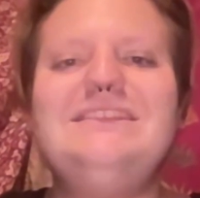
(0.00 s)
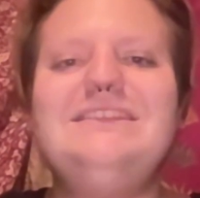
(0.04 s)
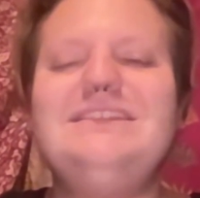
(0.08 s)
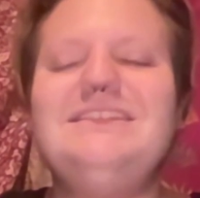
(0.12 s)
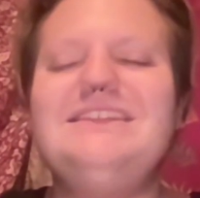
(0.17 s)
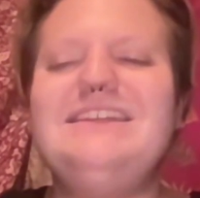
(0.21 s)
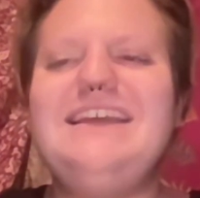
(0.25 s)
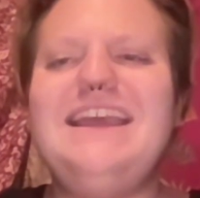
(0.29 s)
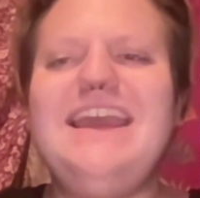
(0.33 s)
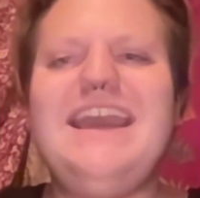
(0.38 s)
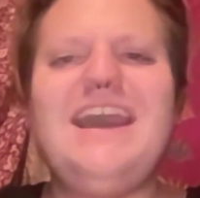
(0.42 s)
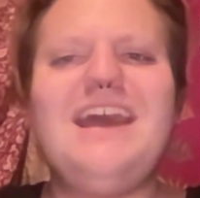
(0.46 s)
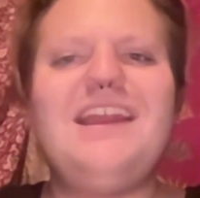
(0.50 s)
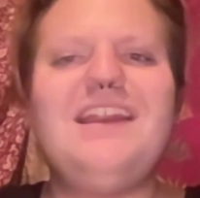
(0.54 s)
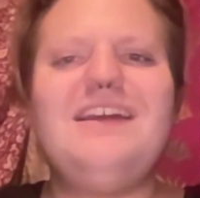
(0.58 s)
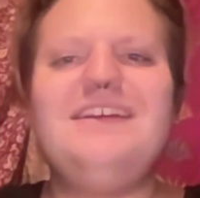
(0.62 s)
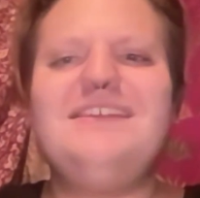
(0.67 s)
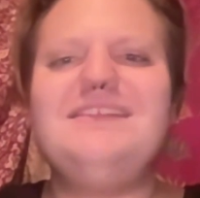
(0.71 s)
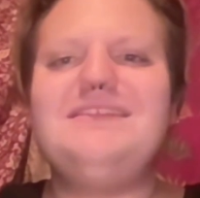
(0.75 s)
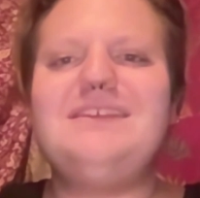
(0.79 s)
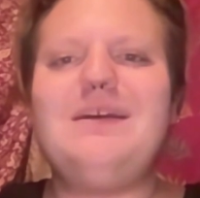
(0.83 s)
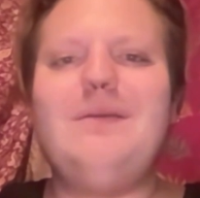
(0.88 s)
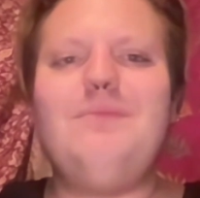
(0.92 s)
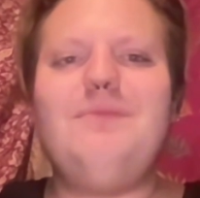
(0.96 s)
Deanna
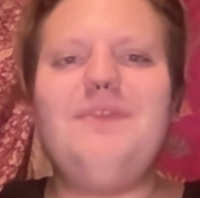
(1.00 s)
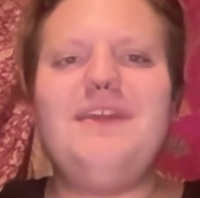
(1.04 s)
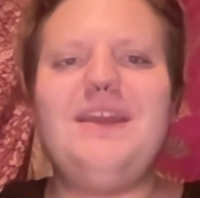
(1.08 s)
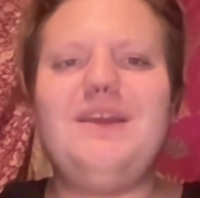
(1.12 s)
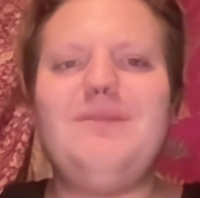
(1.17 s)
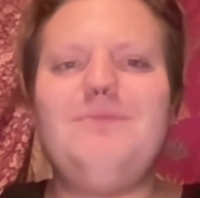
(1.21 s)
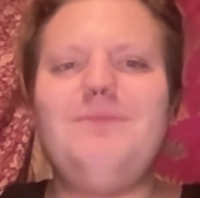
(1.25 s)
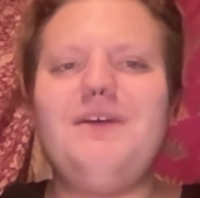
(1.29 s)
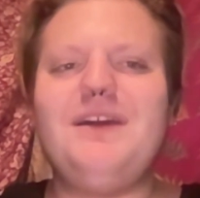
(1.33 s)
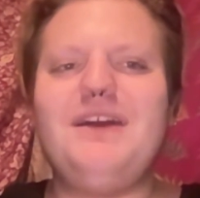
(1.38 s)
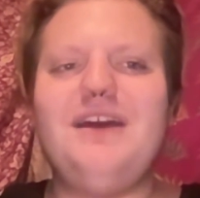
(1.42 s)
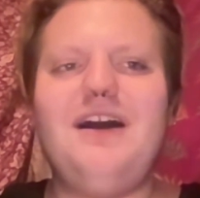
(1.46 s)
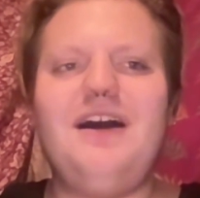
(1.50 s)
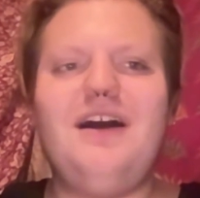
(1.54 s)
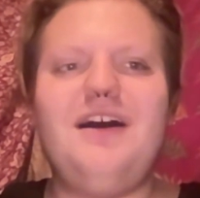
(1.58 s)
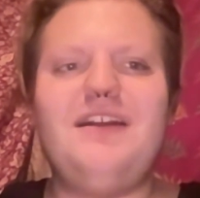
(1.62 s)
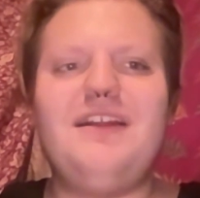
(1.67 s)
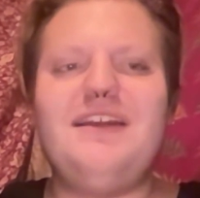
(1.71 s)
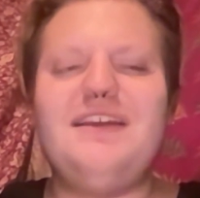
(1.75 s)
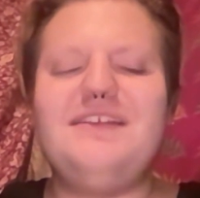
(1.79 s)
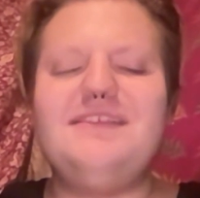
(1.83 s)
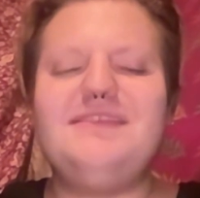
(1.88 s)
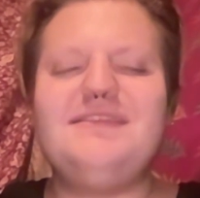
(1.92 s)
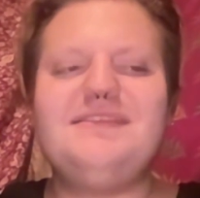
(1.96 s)
something
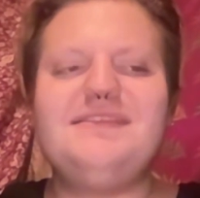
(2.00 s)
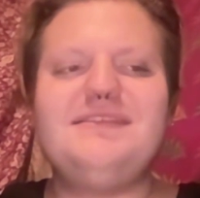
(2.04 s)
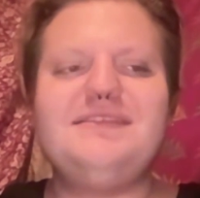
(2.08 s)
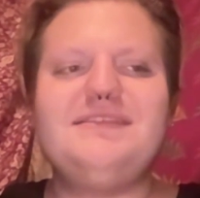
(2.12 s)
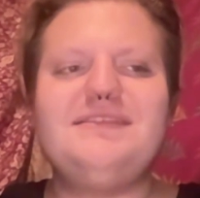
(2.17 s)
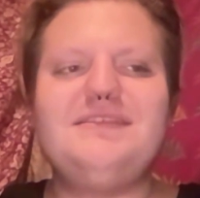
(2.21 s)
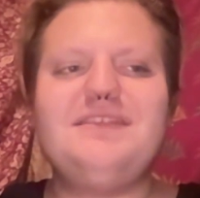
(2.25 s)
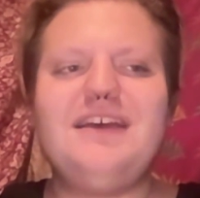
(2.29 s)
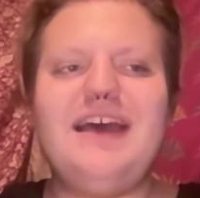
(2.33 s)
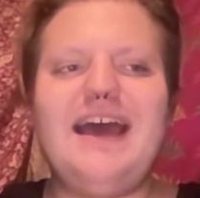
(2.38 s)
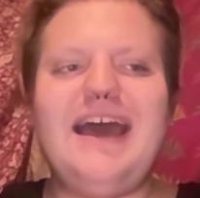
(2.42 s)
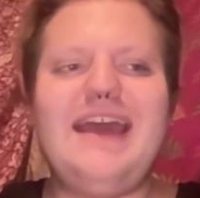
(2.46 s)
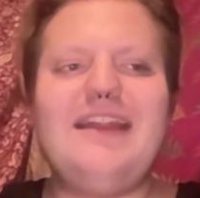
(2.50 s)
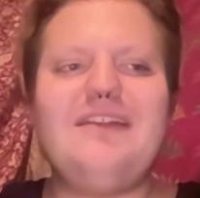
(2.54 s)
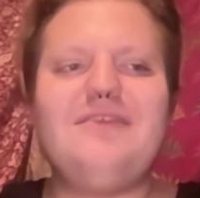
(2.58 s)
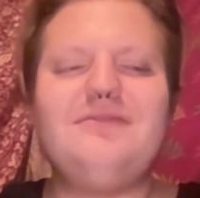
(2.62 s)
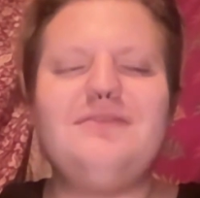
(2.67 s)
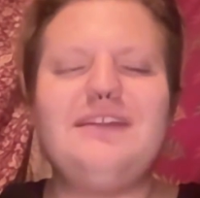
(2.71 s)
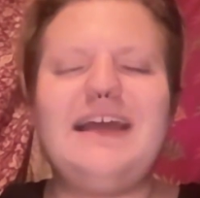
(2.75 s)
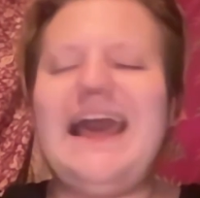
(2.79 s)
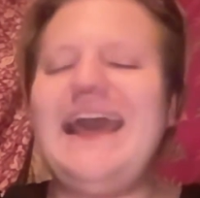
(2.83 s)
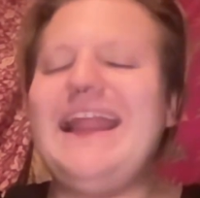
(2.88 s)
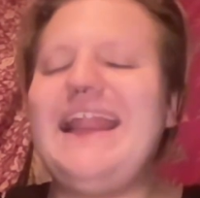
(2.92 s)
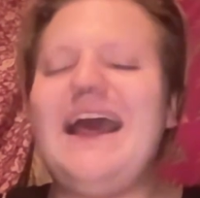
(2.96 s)
Paganis.
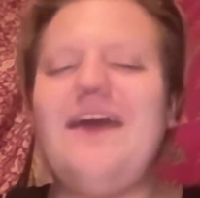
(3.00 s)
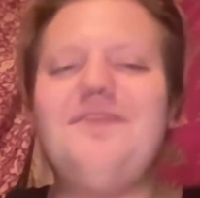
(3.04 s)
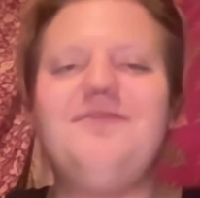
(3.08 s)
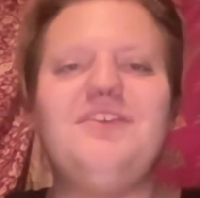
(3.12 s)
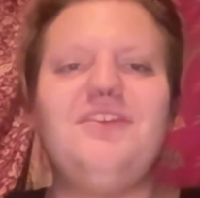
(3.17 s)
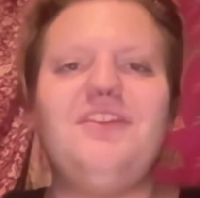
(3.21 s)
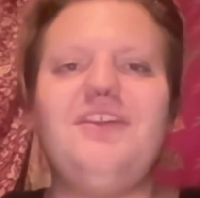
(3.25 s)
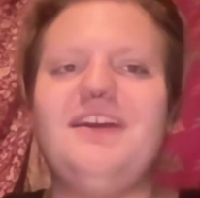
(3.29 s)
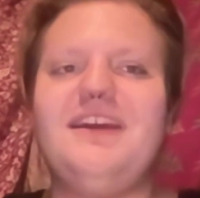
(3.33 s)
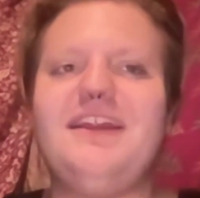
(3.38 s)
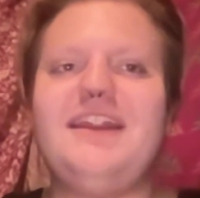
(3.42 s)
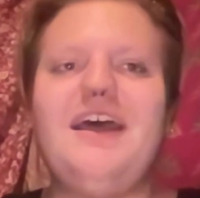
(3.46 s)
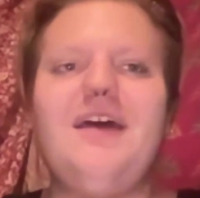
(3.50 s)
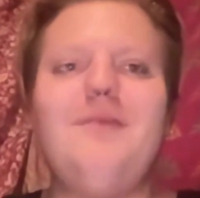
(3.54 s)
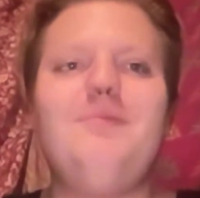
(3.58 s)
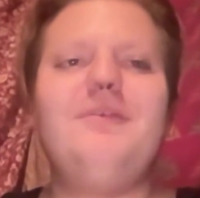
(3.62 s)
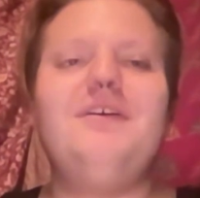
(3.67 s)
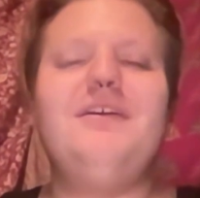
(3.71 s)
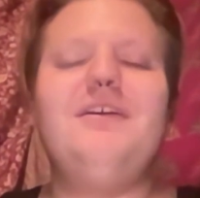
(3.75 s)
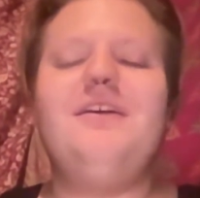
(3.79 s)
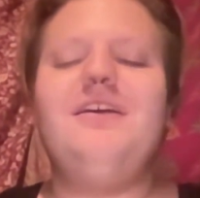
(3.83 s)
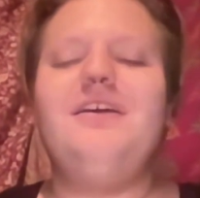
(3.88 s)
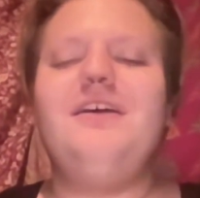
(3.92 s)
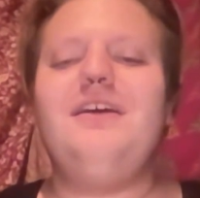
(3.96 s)
I'd have to look it up
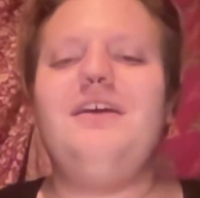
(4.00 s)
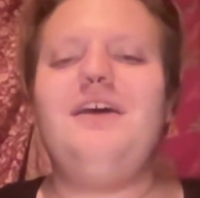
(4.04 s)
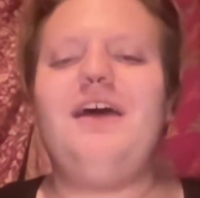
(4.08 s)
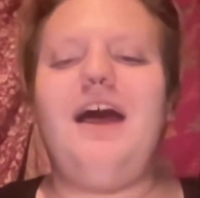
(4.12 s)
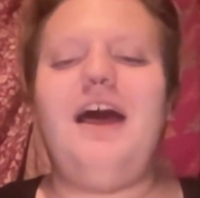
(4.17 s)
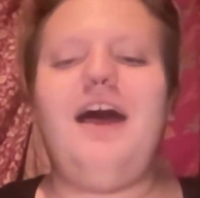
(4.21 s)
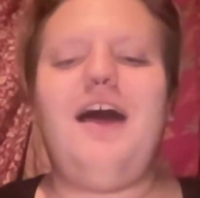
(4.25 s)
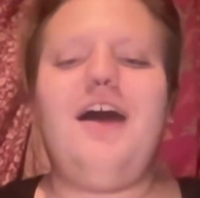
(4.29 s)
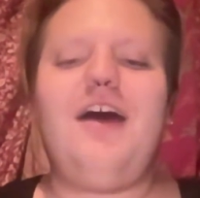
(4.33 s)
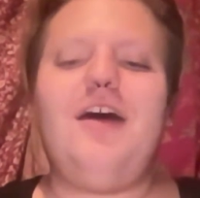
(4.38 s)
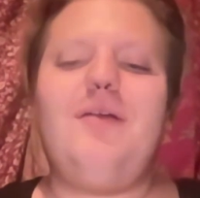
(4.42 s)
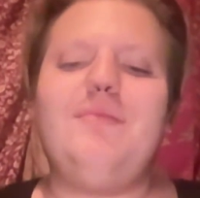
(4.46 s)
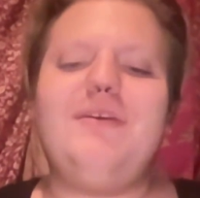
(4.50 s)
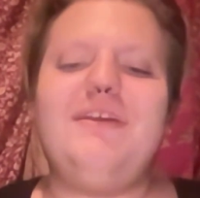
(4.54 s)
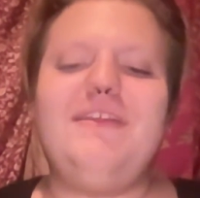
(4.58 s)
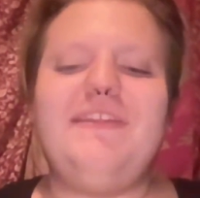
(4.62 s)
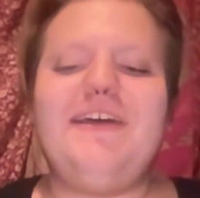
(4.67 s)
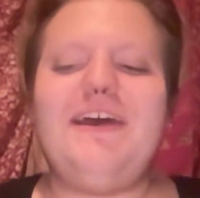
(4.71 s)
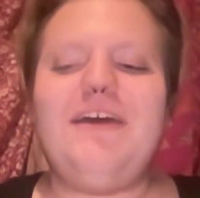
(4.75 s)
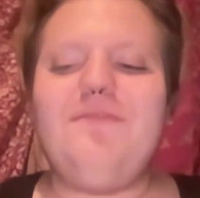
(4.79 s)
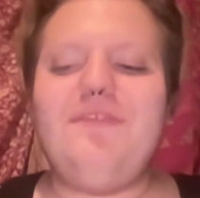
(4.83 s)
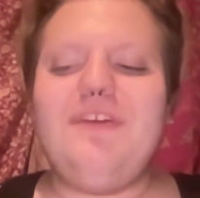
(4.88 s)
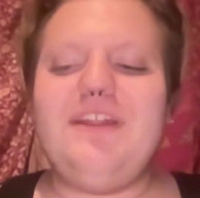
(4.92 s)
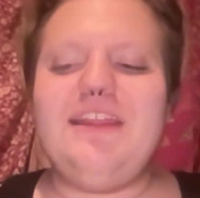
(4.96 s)
in
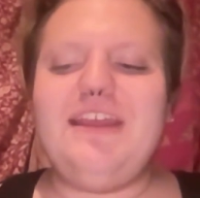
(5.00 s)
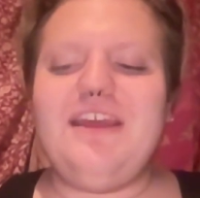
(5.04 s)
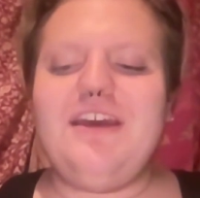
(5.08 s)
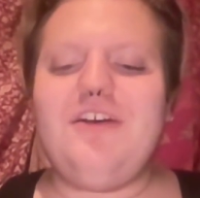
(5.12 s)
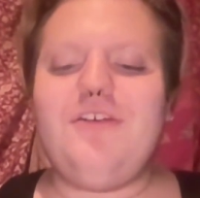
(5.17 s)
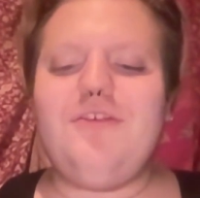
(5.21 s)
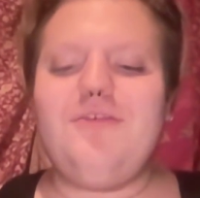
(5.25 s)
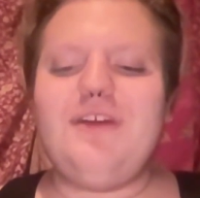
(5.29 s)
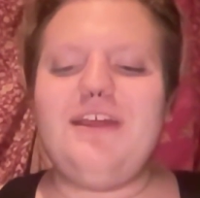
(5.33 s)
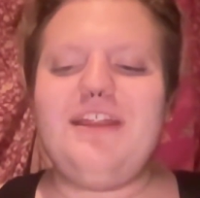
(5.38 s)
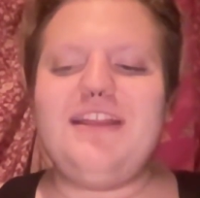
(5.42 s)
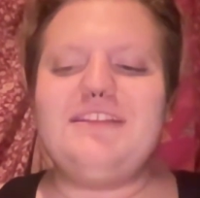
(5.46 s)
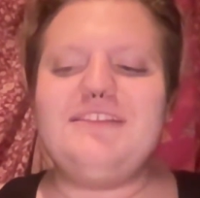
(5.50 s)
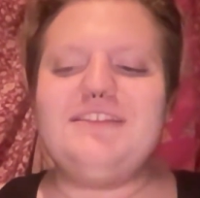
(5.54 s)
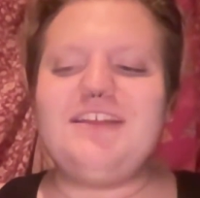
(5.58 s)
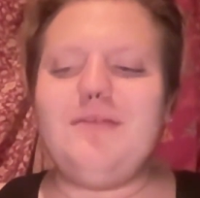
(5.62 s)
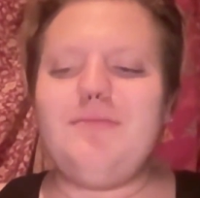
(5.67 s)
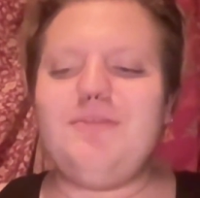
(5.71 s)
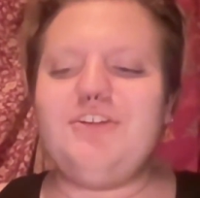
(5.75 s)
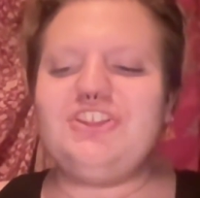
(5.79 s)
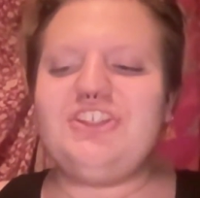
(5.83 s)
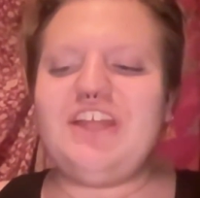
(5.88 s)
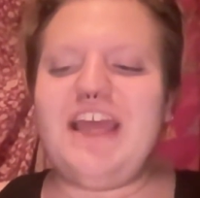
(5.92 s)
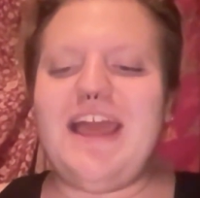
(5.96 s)
that video and
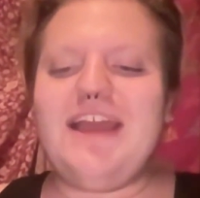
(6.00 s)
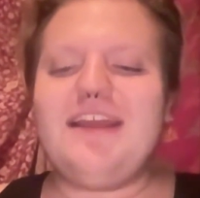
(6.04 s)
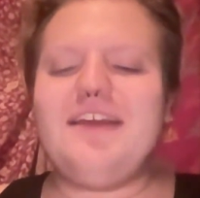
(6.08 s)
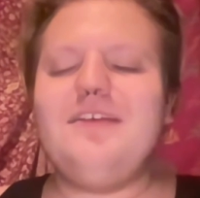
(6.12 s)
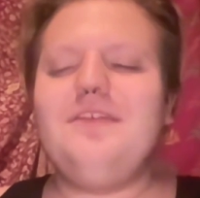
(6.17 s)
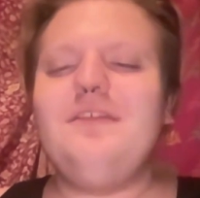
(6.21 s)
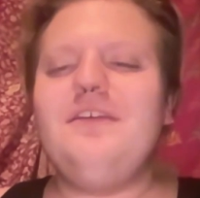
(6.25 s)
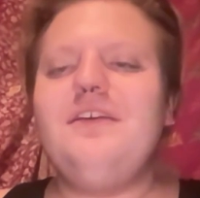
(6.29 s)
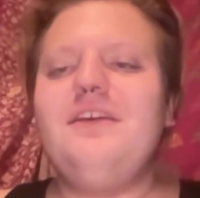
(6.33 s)
double check.